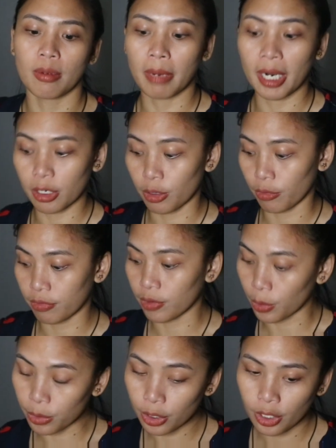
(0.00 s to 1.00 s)

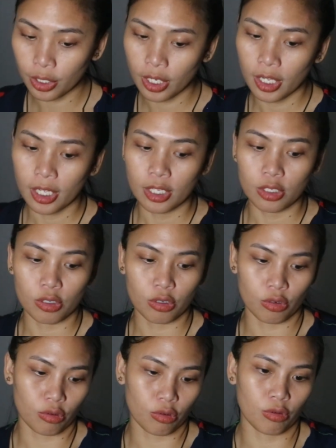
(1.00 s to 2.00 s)
Microphone.
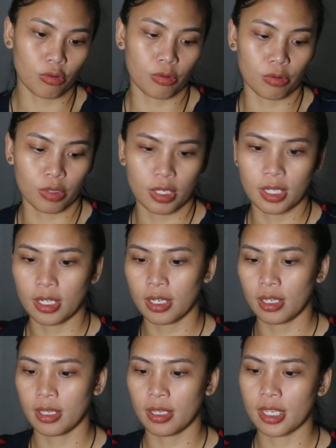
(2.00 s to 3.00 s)
So,
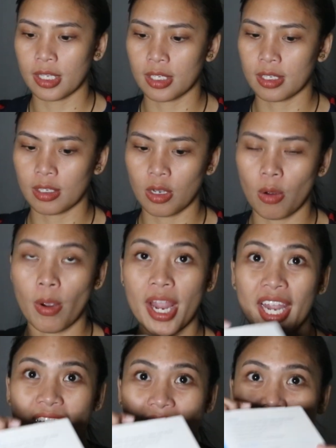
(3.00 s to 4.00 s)
let's go
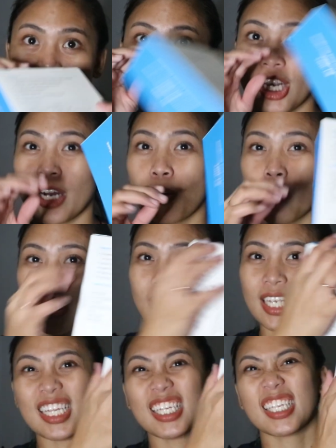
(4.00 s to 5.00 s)
ahead and check what's
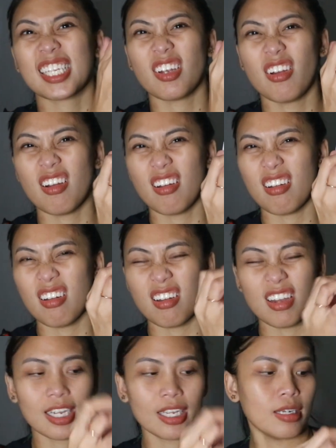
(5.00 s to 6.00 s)

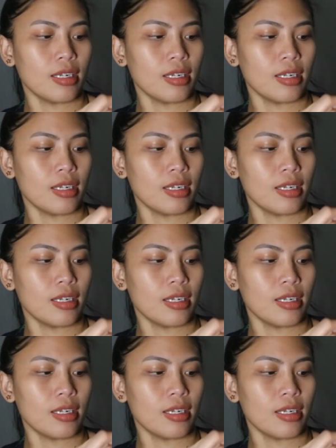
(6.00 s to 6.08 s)
inside.